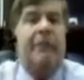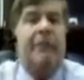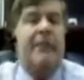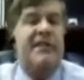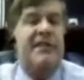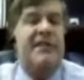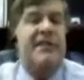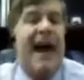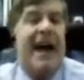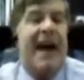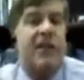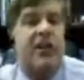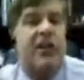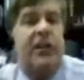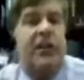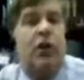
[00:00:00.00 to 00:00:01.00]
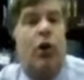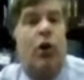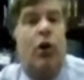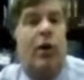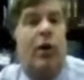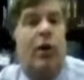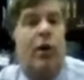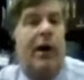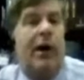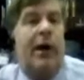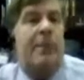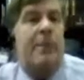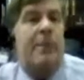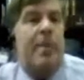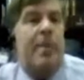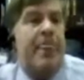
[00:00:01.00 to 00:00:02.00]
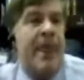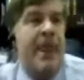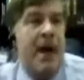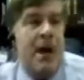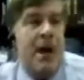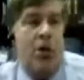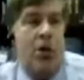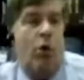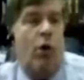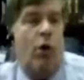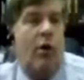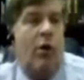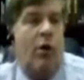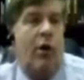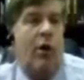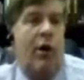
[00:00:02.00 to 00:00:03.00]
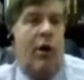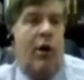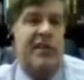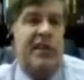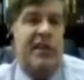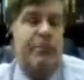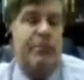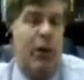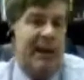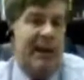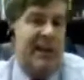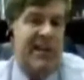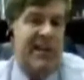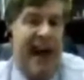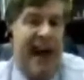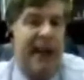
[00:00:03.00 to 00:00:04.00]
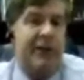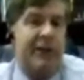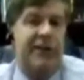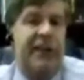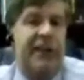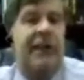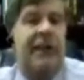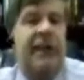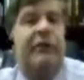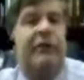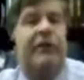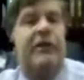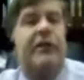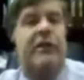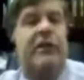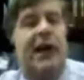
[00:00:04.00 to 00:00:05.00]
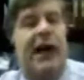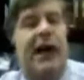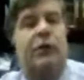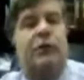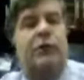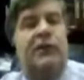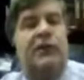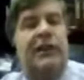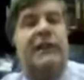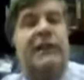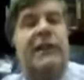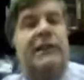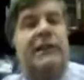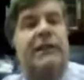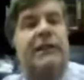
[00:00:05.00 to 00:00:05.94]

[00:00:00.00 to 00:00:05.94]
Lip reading: massage it, or is it more the side of the teeth which counts? And